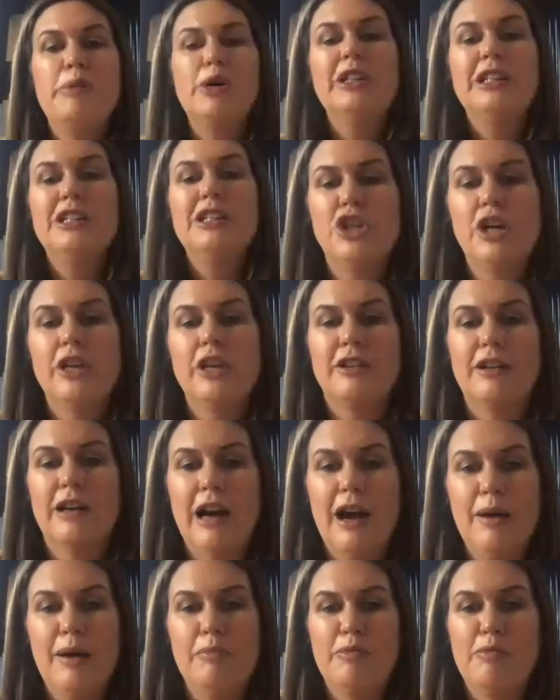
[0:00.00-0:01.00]
each other
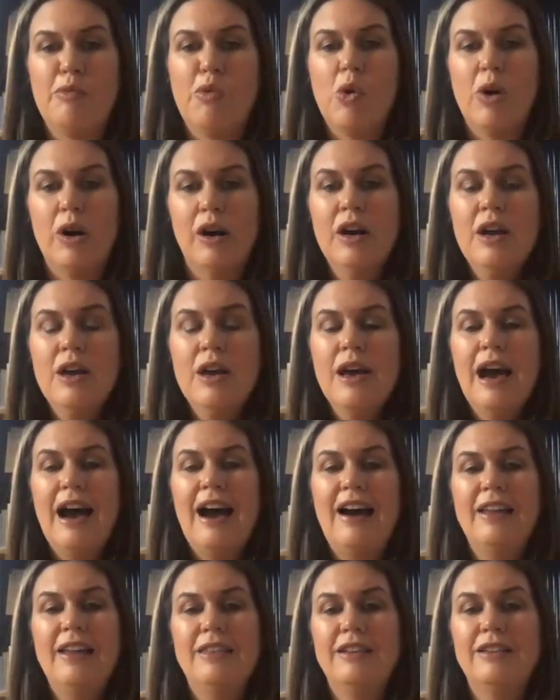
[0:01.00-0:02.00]
up more.
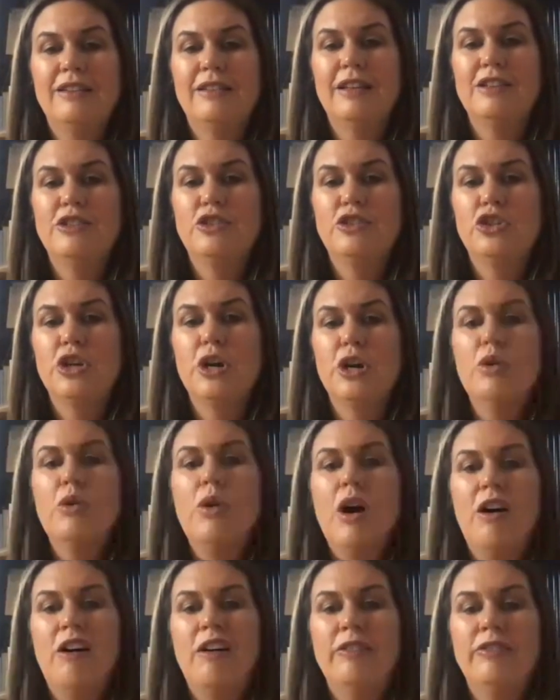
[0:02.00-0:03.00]
I think that so
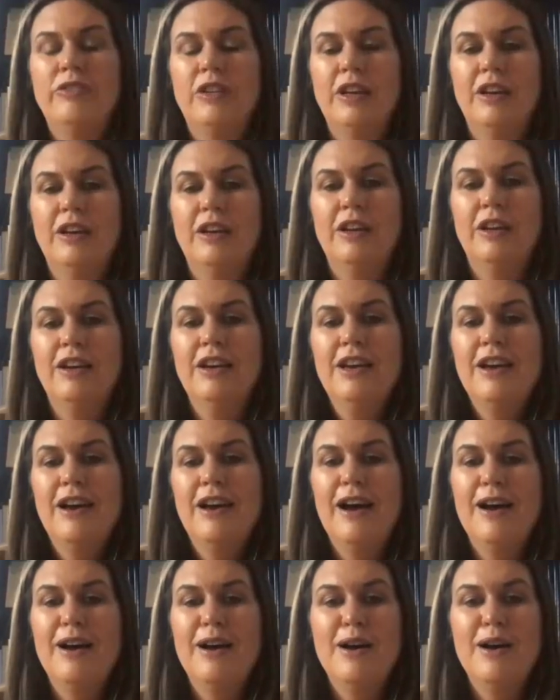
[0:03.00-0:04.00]
often
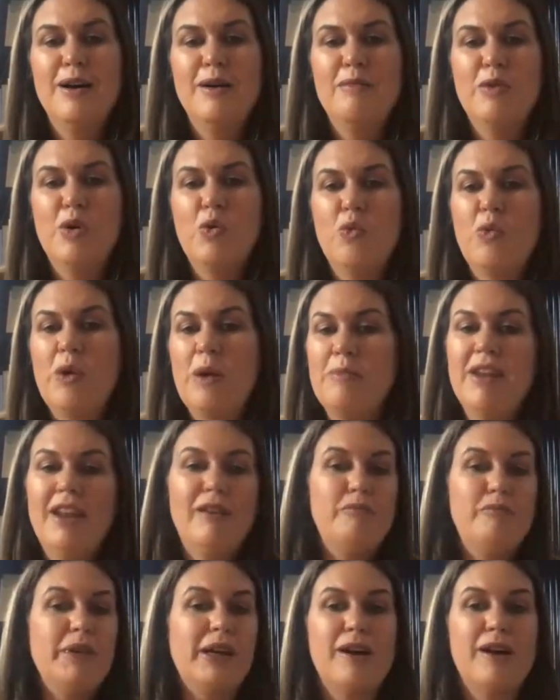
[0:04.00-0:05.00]
women
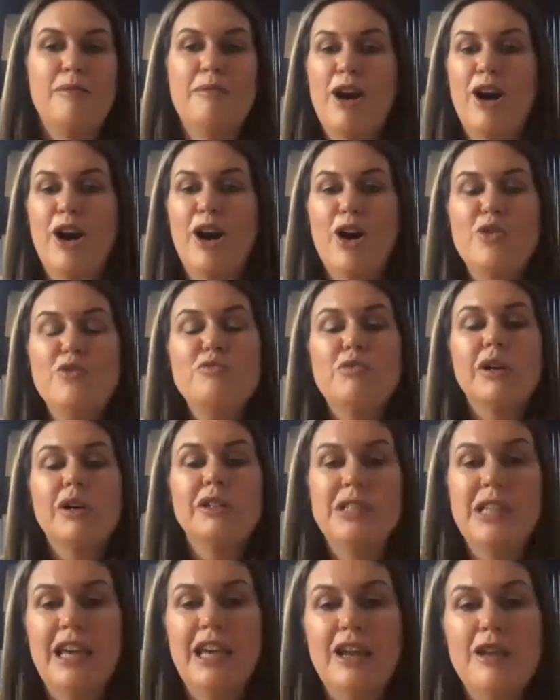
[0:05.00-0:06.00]
have become our own
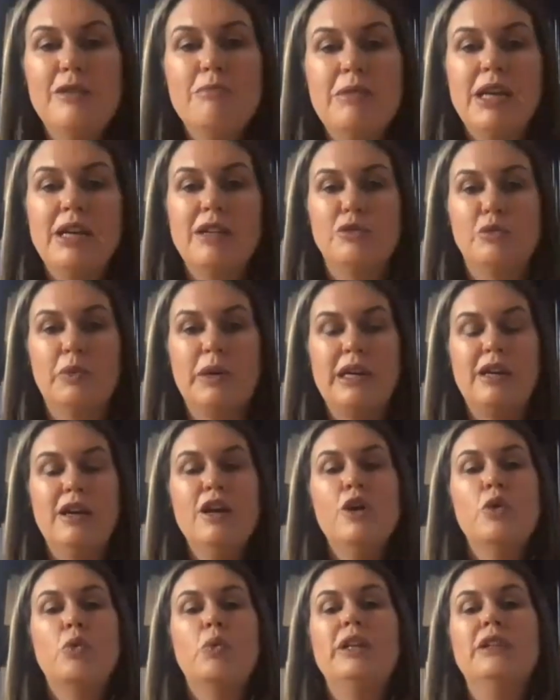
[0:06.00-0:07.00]
worst enemies. We
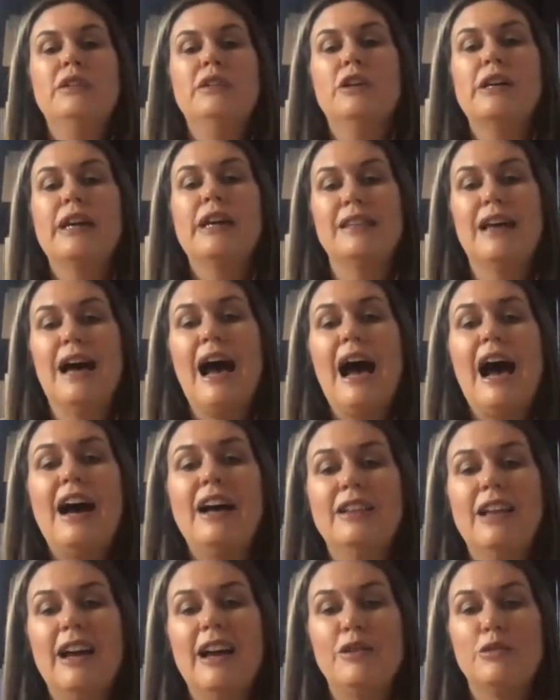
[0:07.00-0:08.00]
look at the
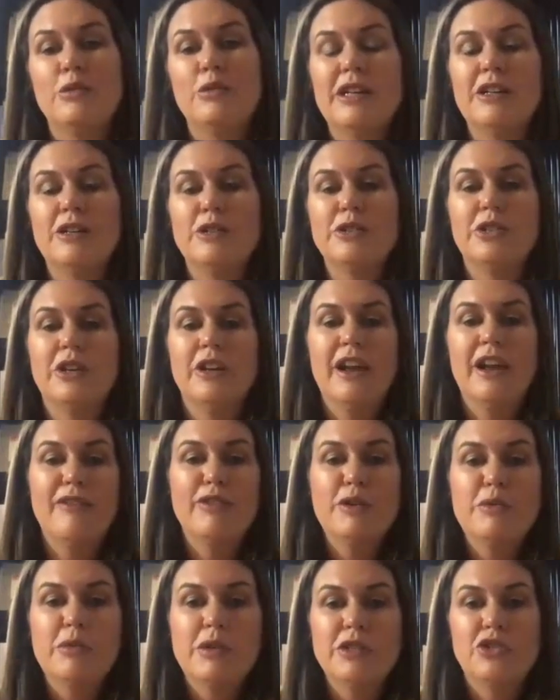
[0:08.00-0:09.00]
highlight reels on
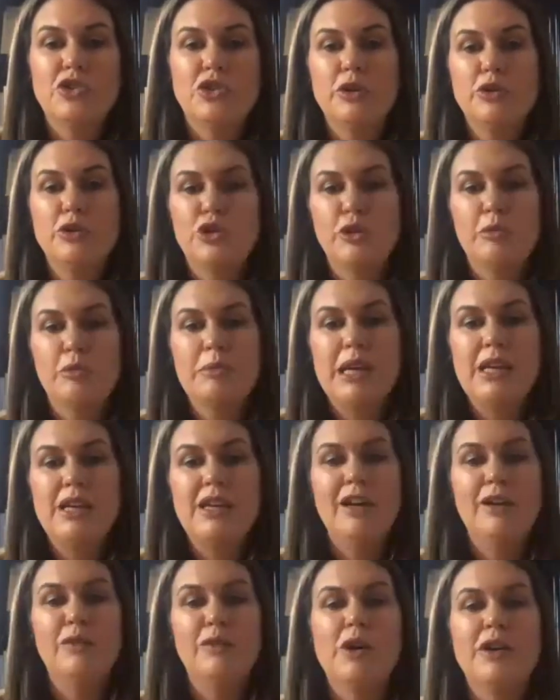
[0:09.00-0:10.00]
everyone's social
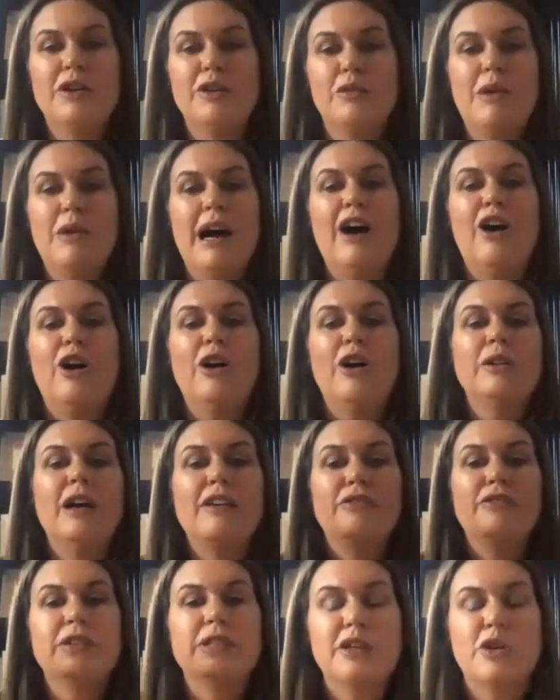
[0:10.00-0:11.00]
media and wonder why our
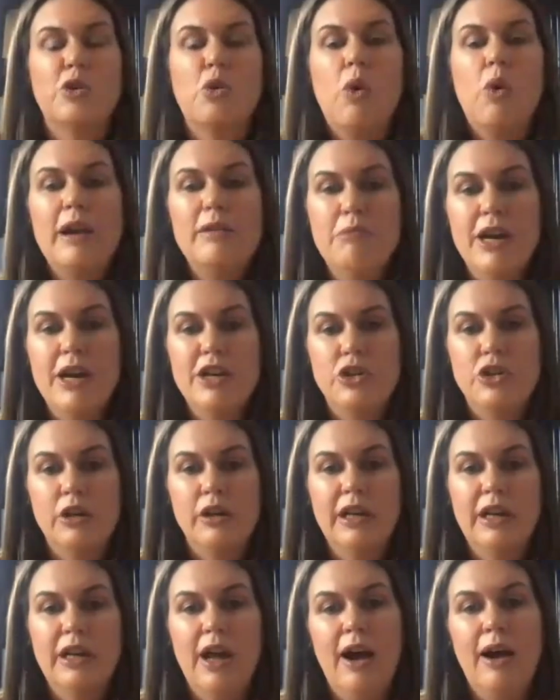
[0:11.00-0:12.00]
life isn't quite
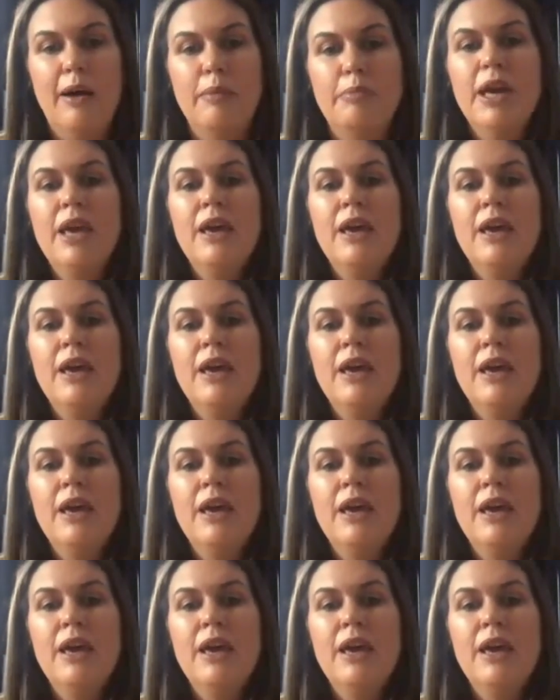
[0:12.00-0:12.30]
measuring up.